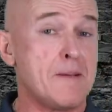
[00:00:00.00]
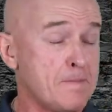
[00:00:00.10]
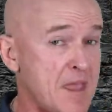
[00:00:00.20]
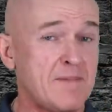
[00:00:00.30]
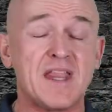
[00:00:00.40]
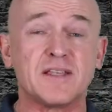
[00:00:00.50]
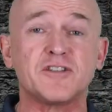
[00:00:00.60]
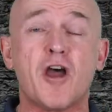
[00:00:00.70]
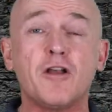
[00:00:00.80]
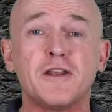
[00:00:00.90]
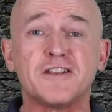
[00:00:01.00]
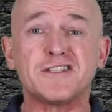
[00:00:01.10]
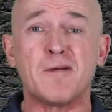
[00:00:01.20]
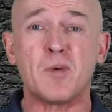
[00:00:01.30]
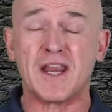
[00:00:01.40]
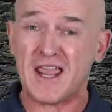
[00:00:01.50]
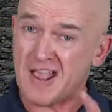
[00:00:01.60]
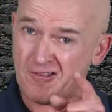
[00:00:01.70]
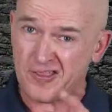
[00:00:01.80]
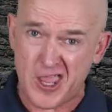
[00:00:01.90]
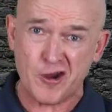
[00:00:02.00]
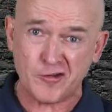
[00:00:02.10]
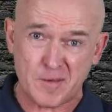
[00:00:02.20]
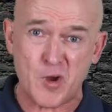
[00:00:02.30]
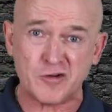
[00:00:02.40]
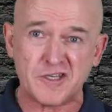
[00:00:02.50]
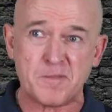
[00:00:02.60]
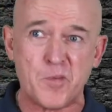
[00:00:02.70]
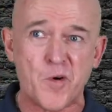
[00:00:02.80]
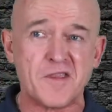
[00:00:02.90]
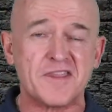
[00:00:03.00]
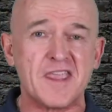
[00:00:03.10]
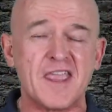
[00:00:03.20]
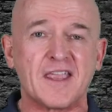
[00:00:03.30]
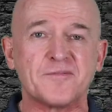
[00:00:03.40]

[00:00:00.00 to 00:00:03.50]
Maybe that's talking to somebody. They're the most important thing.